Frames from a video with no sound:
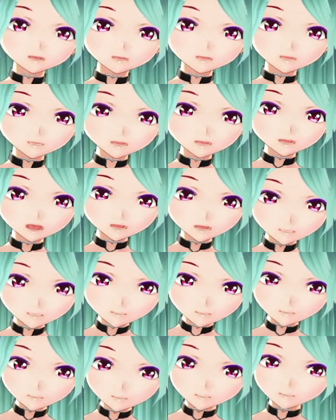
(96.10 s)
As some of
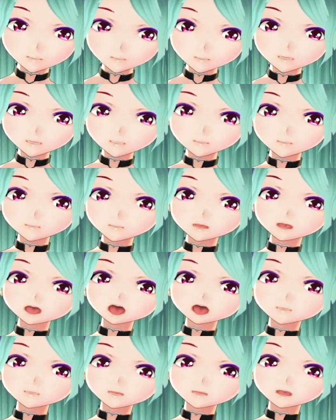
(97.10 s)
you probably know, the real
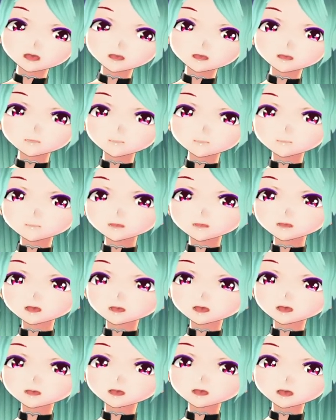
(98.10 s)
Annabelle doll was
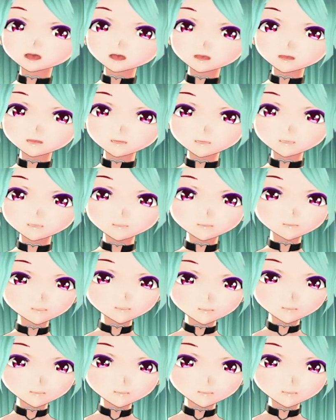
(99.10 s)
not a creepy